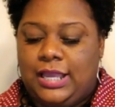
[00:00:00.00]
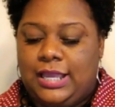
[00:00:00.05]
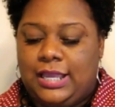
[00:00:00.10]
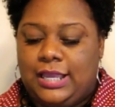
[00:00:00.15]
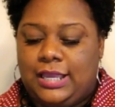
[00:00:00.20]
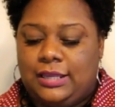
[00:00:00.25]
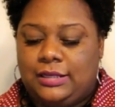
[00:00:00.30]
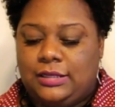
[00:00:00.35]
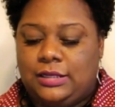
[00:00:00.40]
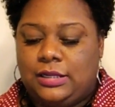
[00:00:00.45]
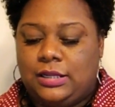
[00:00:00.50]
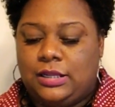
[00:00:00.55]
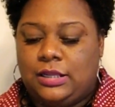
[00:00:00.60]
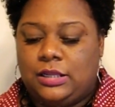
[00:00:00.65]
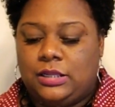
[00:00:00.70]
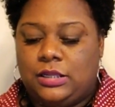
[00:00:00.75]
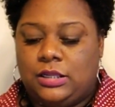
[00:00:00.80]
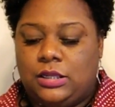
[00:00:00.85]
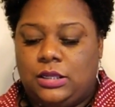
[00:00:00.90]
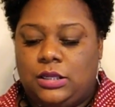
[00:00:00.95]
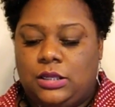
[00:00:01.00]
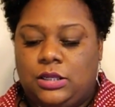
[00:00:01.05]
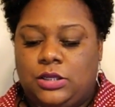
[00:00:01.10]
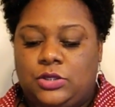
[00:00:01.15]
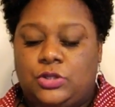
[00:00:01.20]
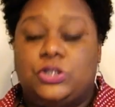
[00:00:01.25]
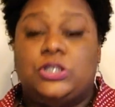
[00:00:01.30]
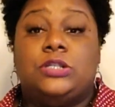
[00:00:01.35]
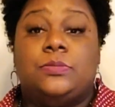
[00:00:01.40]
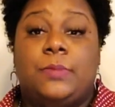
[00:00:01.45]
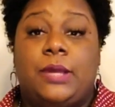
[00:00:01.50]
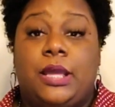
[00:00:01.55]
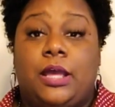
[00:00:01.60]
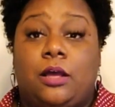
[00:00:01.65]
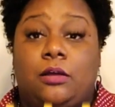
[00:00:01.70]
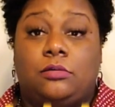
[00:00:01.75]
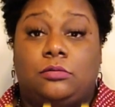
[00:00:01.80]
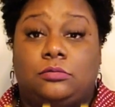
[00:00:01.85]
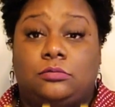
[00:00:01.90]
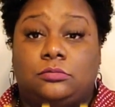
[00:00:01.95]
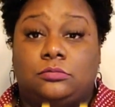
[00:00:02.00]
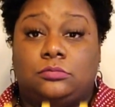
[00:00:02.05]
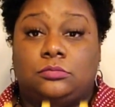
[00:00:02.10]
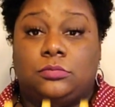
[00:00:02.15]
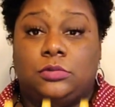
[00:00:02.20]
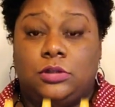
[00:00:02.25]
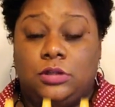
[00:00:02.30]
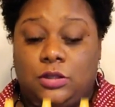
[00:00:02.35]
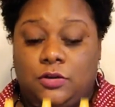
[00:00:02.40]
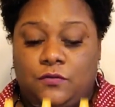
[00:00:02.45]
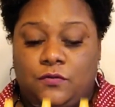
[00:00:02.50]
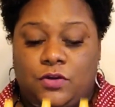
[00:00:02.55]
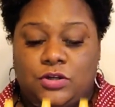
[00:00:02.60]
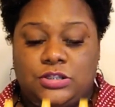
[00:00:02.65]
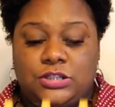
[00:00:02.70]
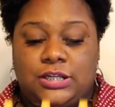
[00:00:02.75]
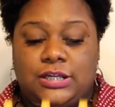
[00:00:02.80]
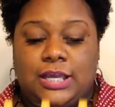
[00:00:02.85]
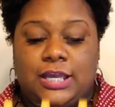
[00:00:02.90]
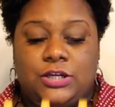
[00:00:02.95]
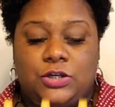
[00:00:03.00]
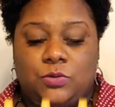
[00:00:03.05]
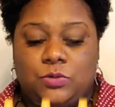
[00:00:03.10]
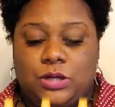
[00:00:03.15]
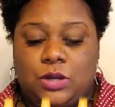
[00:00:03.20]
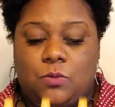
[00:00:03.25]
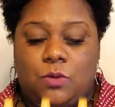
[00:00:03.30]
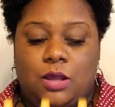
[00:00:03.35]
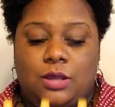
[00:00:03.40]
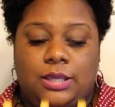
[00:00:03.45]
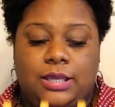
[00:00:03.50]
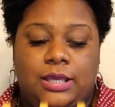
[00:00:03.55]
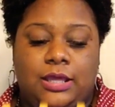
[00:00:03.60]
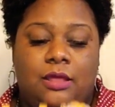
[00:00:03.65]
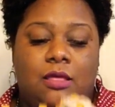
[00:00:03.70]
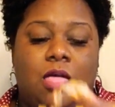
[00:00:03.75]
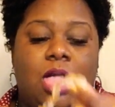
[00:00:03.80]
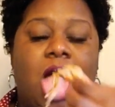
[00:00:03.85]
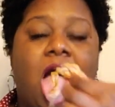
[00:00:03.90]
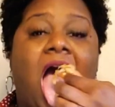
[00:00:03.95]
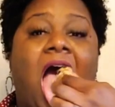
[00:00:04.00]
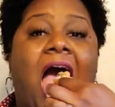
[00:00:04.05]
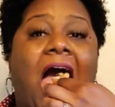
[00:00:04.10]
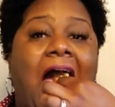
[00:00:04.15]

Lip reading: and you smell. First thing I do when I walk in.